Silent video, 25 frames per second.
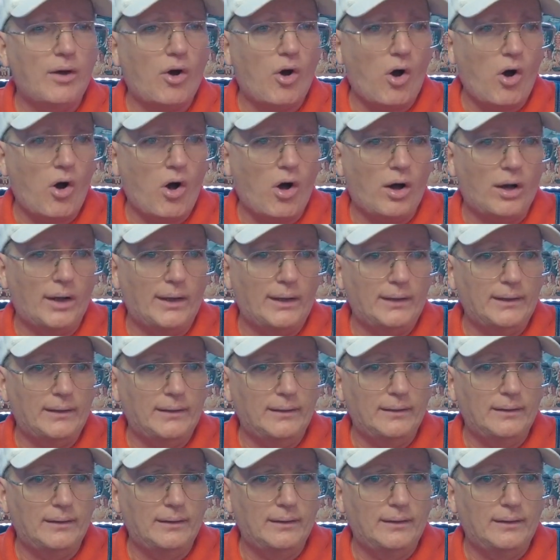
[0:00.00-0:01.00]
on
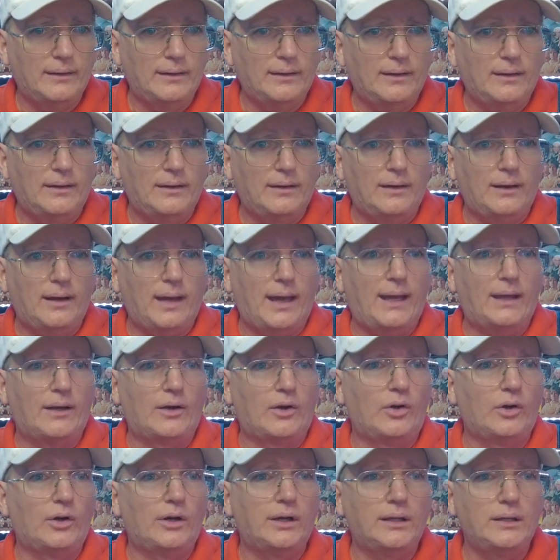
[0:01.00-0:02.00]
and
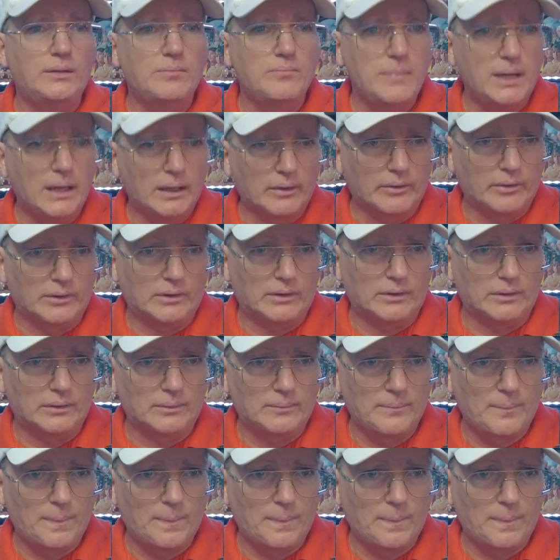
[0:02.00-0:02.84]
look in the mirror,